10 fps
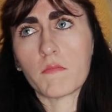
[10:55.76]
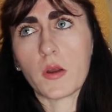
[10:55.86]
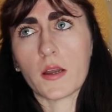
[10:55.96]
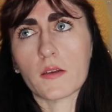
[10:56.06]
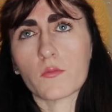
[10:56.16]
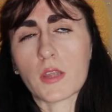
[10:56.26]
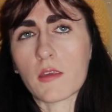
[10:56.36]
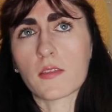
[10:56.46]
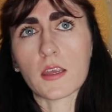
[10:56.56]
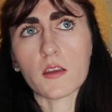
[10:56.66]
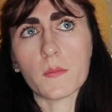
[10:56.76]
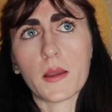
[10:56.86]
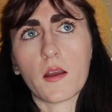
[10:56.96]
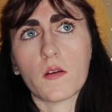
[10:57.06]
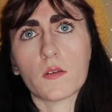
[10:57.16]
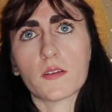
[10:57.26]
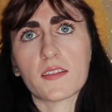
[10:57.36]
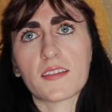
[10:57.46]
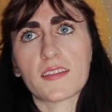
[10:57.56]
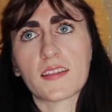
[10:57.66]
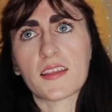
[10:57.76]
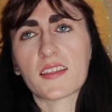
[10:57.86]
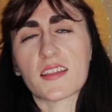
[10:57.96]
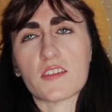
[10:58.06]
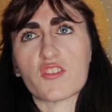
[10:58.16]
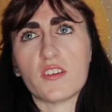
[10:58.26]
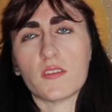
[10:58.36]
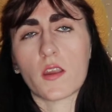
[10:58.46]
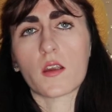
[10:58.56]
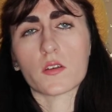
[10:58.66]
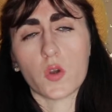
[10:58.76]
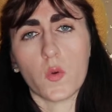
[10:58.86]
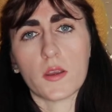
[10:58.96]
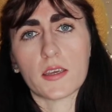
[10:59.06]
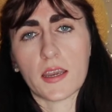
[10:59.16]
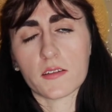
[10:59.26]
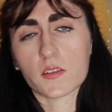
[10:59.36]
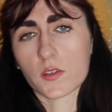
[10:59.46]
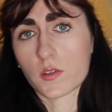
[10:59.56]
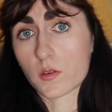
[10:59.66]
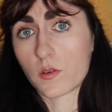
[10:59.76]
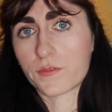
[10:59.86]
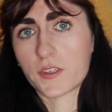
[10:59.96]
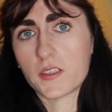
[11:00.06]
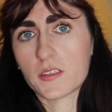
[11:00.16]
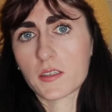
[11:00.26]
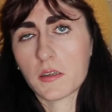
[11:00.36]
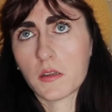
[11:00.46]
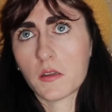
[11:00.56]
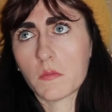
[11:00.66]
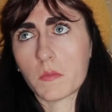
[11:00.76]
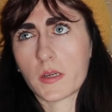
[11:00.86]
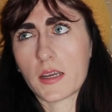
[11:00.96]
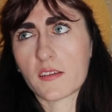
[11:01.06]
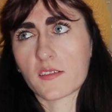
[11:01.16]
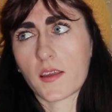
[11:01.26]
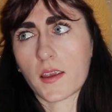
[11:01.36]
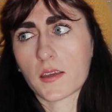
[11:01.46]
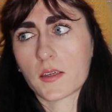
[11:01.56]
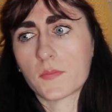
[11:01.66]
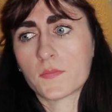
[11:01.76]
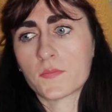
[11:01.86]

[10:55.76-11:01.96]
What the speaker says: but when you think about that she's not going as her girlfriend, but as like